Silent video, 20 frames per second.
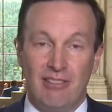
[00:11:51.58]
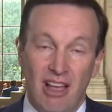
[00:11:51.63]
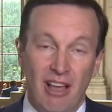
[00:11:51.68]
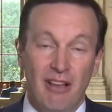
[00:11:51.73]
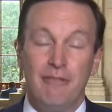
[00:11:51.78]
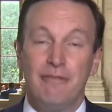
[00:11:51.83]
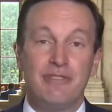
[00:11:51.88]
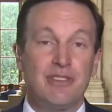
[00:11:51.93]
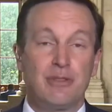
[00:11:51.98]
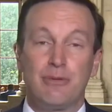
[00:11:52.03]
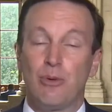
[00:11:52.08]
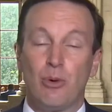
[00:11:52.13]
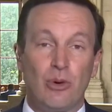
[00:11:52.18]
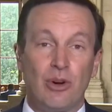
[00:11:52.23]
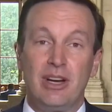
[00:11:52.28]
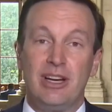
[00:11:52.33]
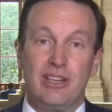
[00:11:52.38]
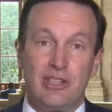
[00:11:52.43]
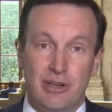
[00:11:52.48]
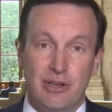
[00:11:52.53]
loves
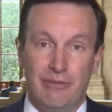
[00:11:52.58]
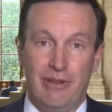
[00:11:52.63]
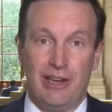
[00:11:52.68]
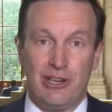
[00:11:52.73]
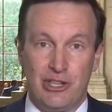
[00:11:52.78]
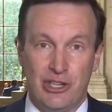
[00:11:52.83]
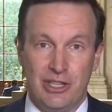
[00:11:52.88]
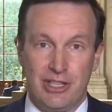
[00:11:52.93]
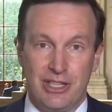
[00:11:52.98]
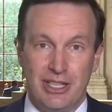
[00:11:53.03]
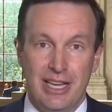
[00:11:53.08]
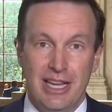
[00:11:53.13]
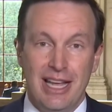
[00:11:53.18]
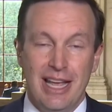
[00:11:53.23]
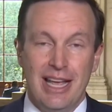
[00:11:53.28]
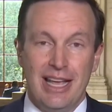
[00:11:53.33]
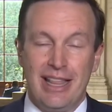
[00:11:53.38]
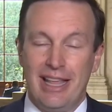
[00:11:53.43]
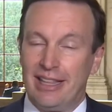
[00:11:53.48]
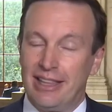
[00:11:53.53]
foreign interventions.
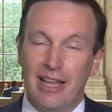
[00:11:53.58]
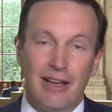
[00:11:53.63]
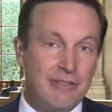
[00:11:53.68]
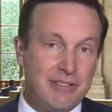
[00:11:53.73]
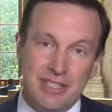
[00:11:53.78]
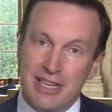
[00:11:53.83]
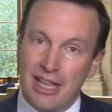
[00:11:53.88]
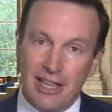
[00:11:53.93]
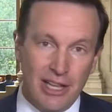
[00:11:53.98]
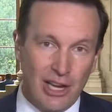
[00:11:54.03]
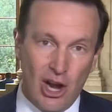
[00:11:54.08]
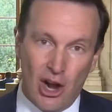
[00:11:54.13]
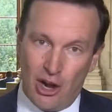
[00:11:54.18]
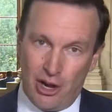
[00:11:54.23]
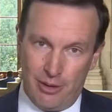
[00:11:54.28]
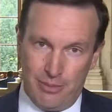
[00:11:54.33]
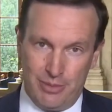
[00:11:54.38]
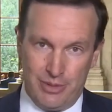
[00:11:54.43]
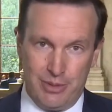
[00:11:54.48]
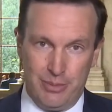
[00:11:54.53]
They love selling
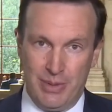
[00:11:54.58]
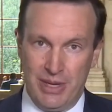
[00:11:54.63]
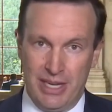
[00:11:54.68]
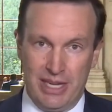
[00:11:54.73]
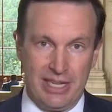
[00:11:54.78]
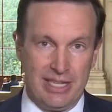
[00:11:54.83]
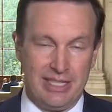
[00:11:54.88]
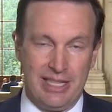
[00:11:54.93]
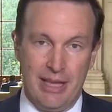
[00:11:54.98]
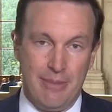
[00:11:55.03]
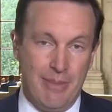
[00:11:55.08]
arms because they